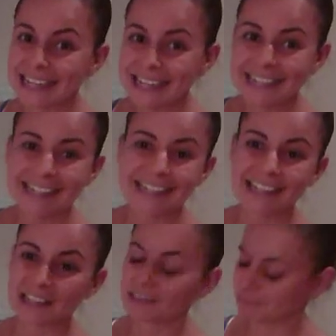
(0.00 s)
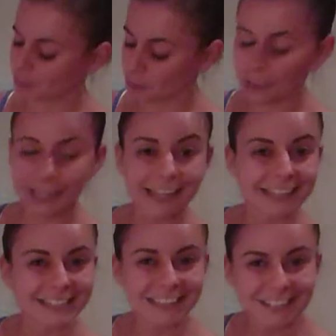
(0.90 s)
eating and cooking
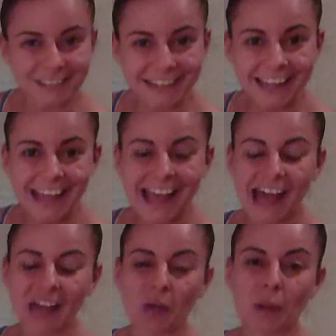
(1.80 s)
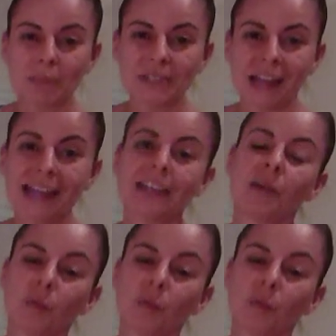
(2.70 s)
and living at our website,